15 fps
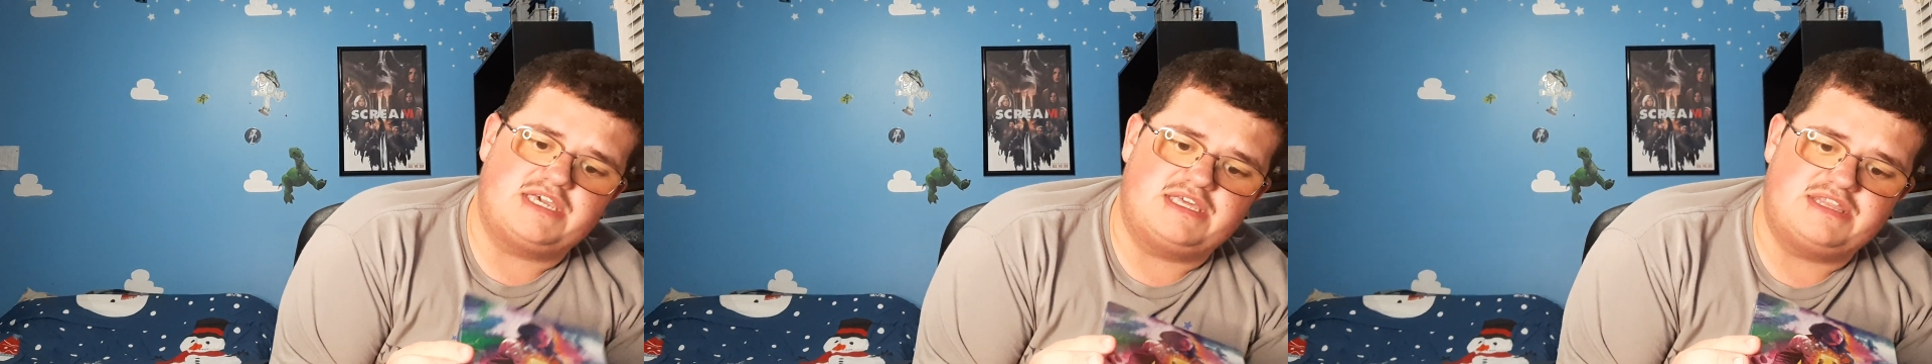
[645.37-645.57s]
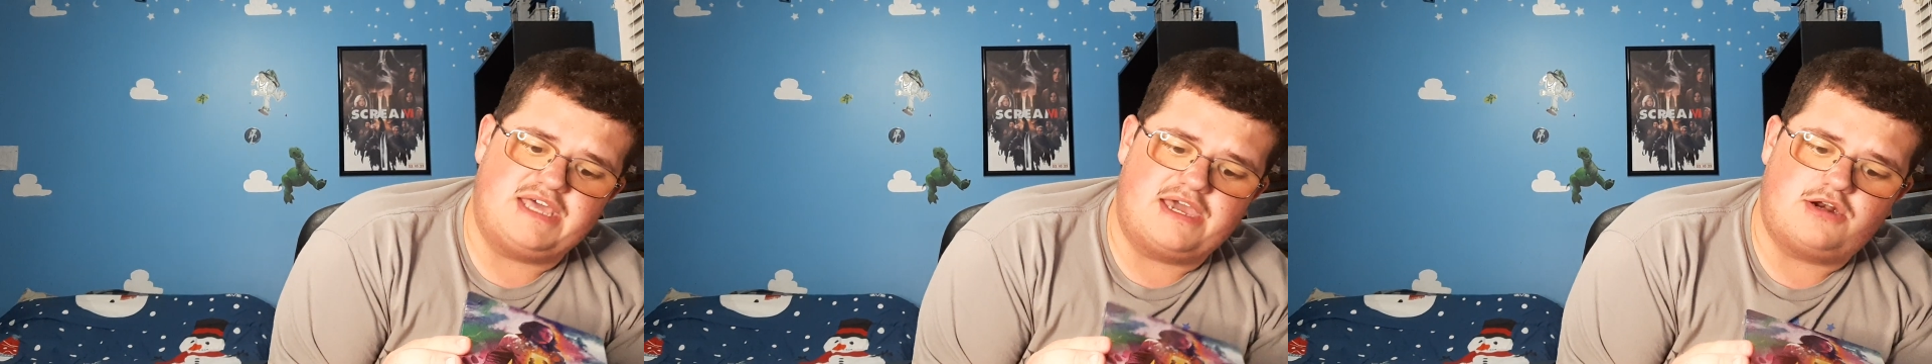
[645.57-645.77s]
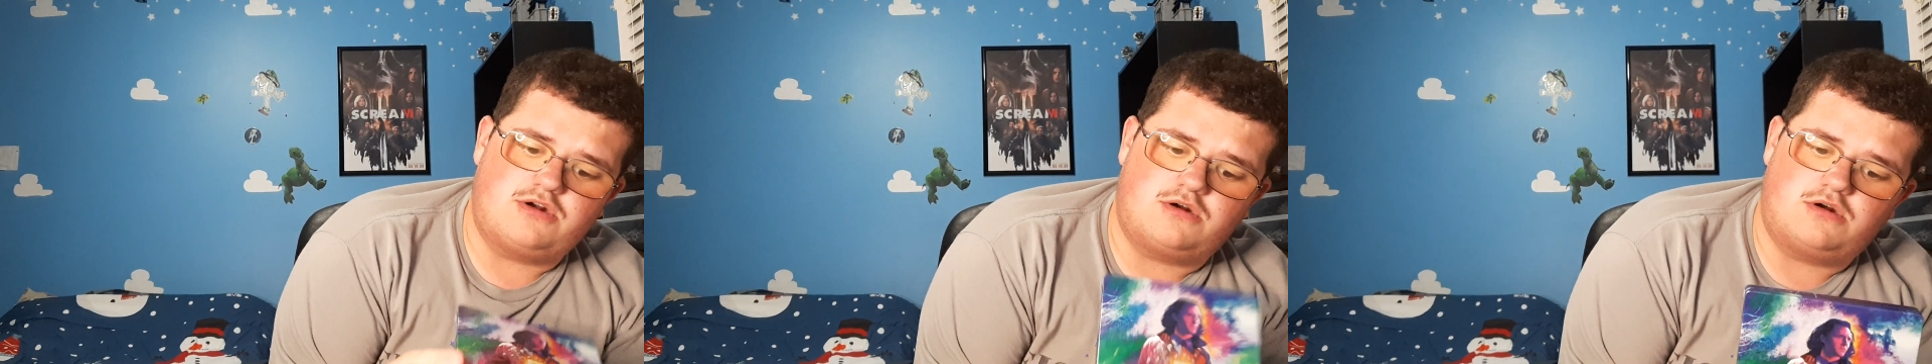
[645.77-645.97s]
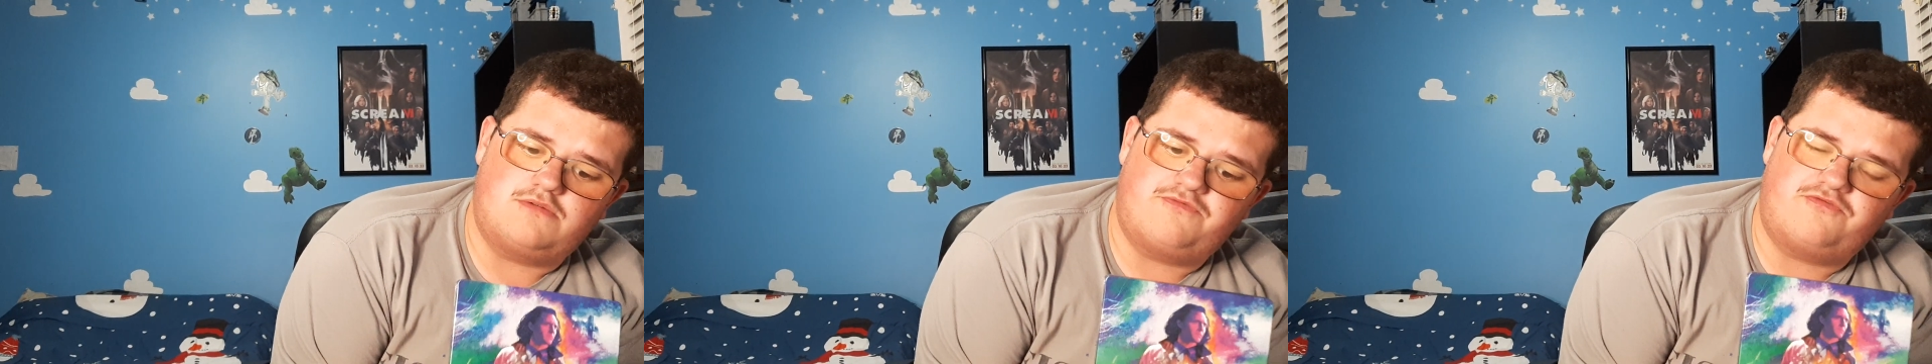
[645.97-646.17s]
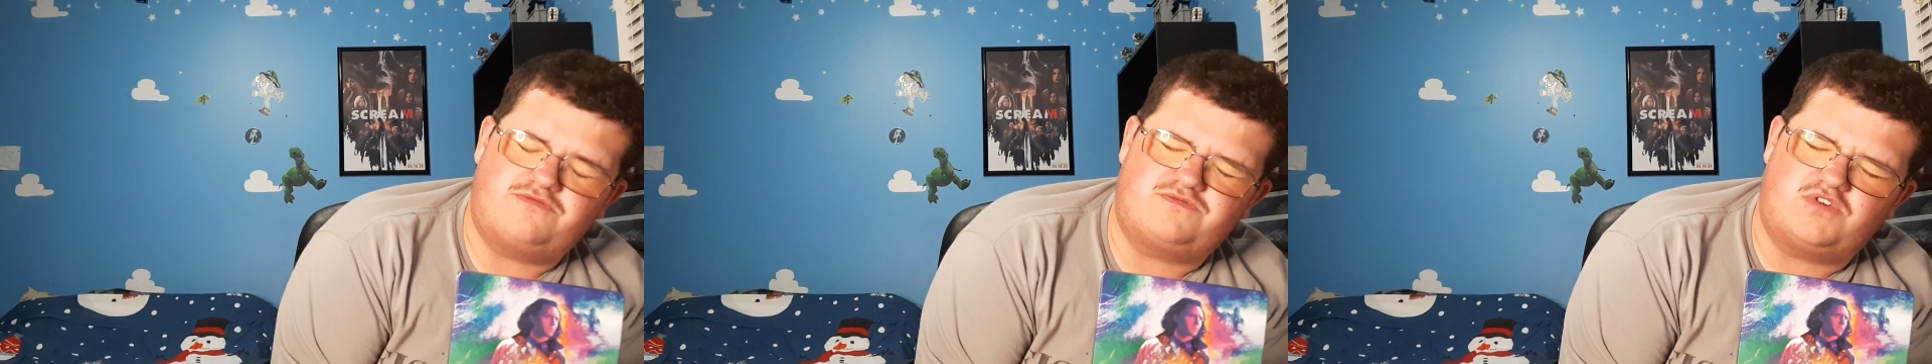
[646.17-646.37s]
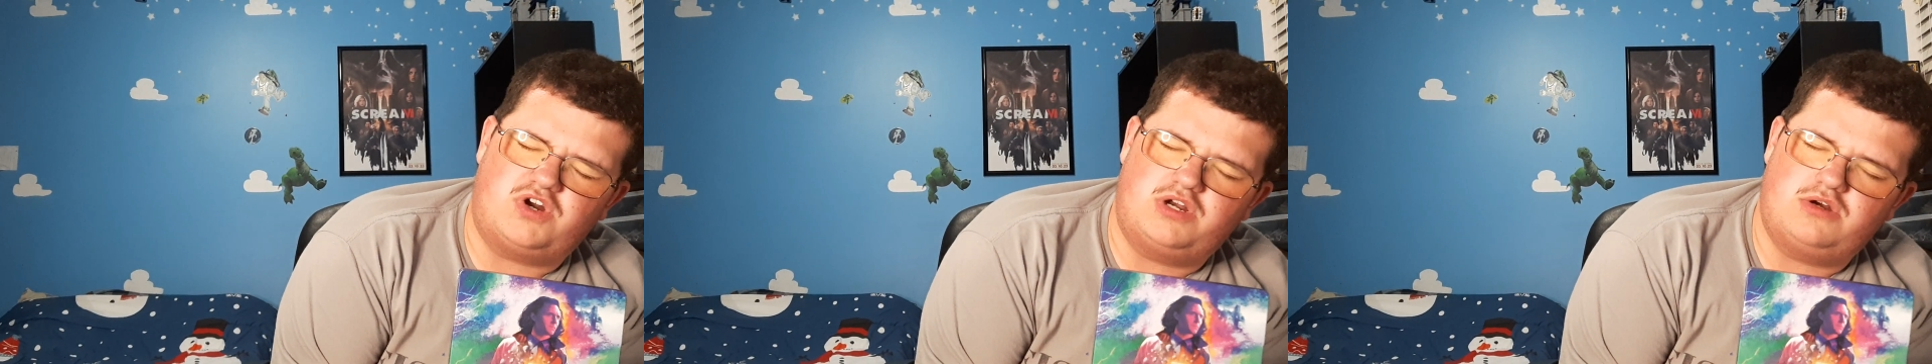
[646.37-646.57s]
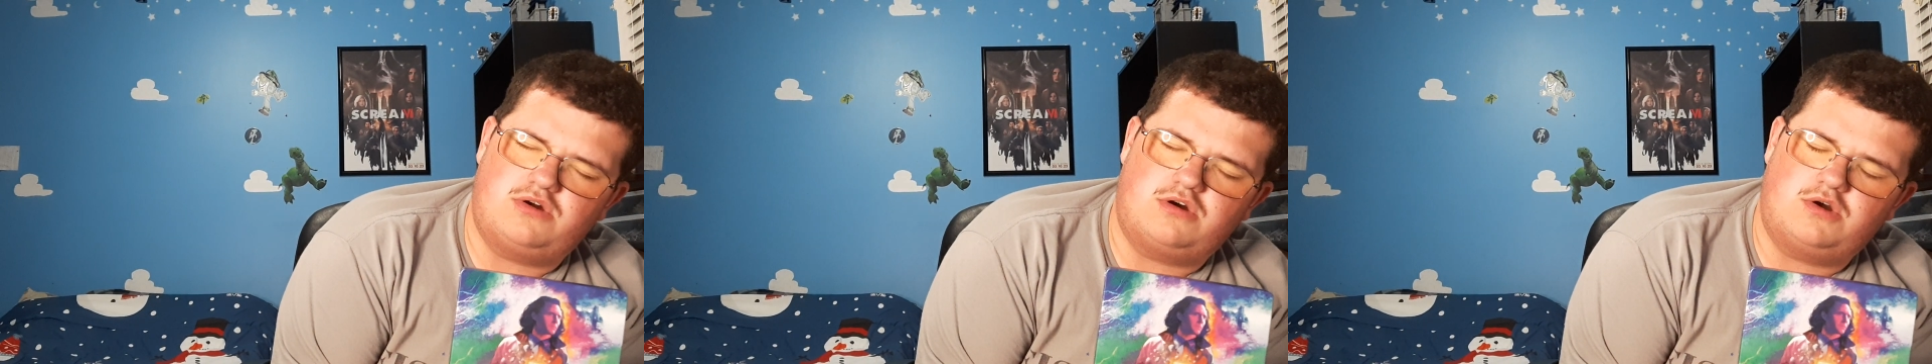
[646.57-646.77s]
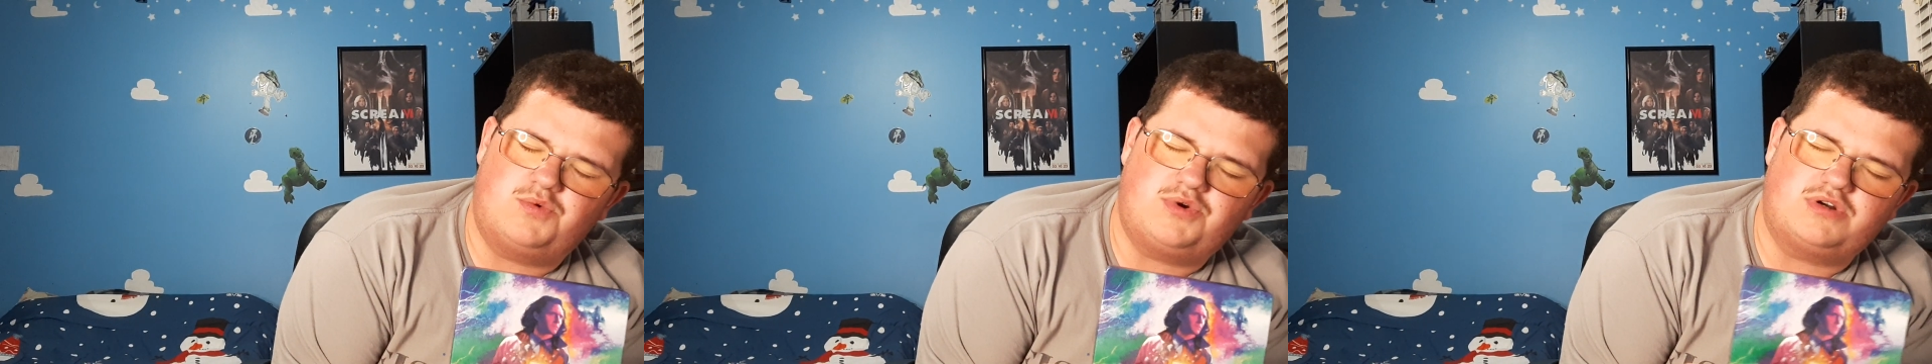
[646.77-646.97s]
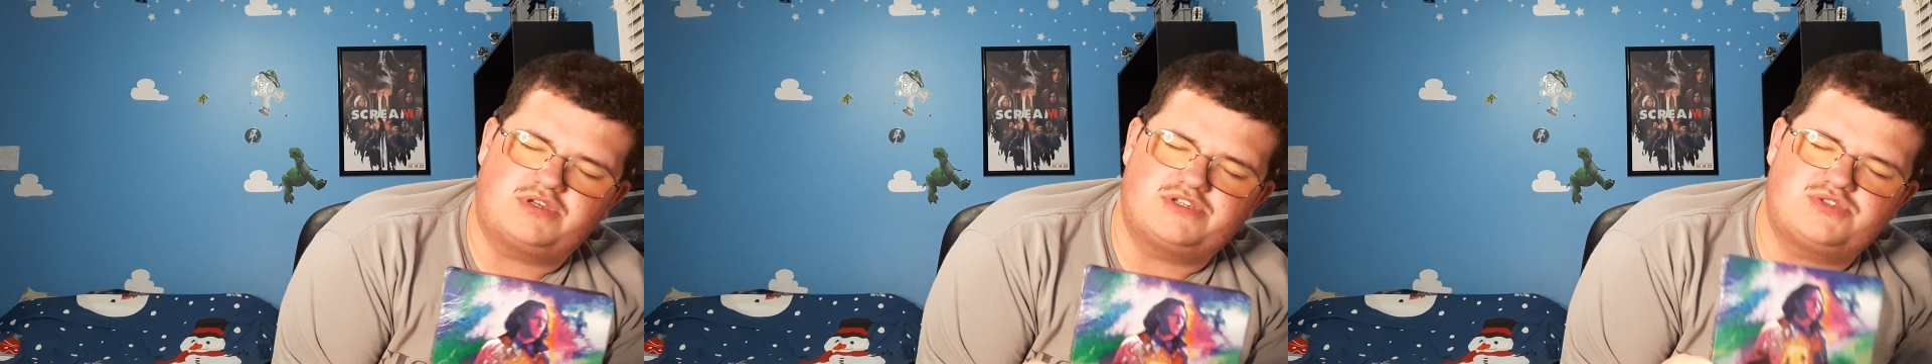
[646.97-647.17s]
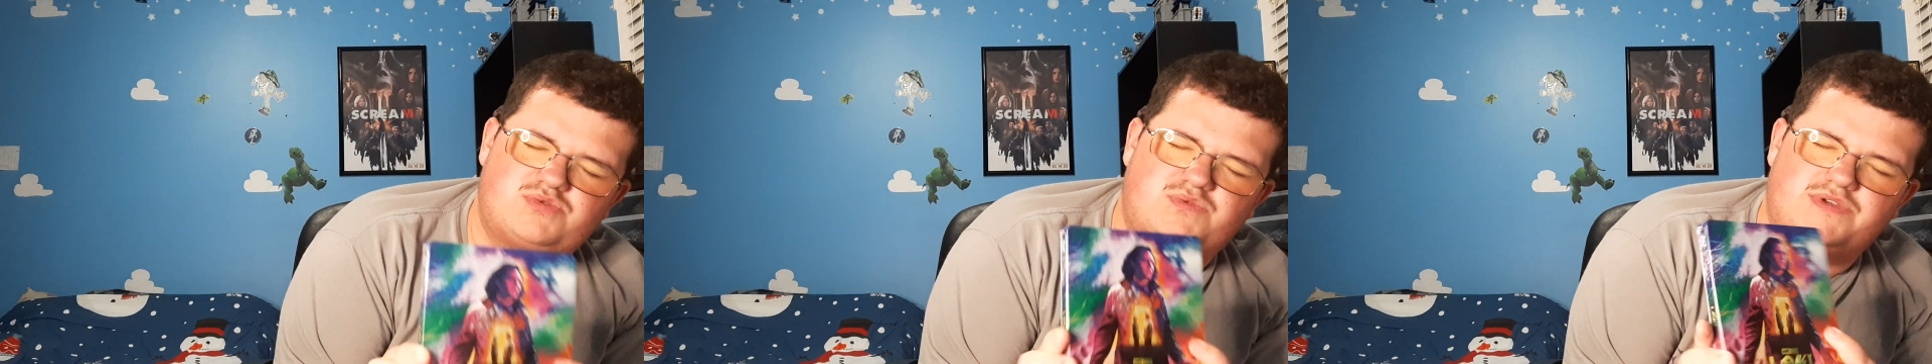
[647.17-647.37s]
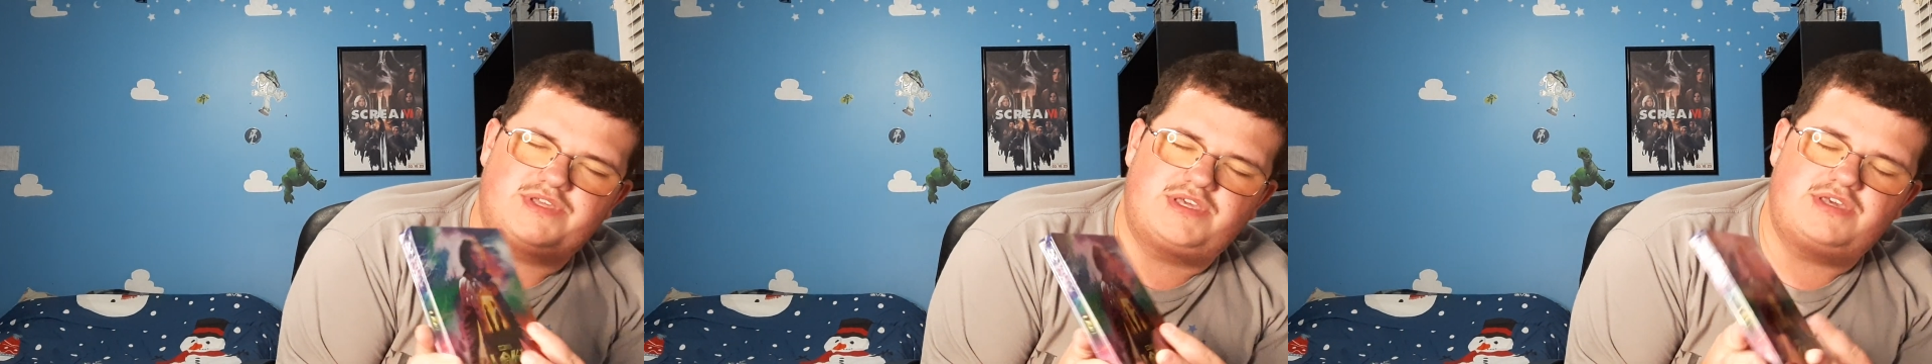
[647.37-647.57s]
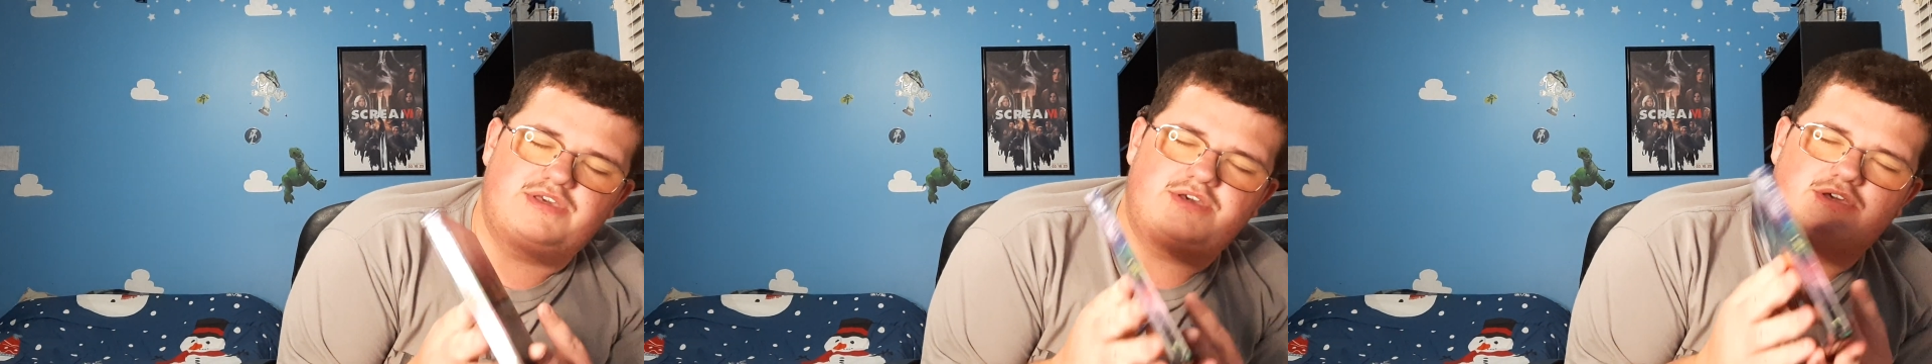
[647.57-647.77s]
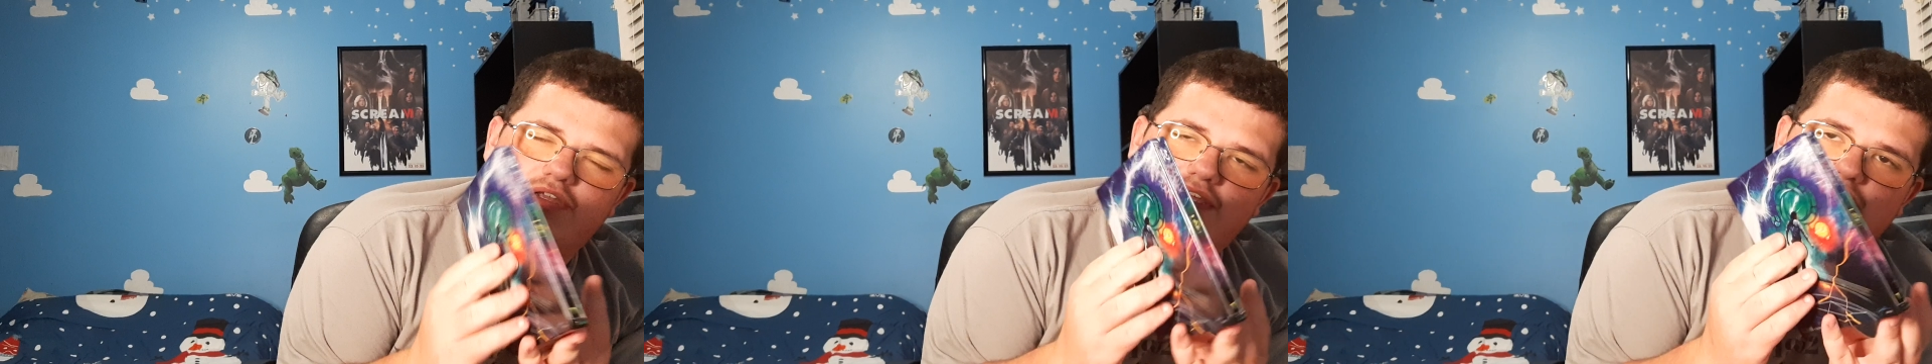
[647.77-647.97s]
and that front artwork is really good,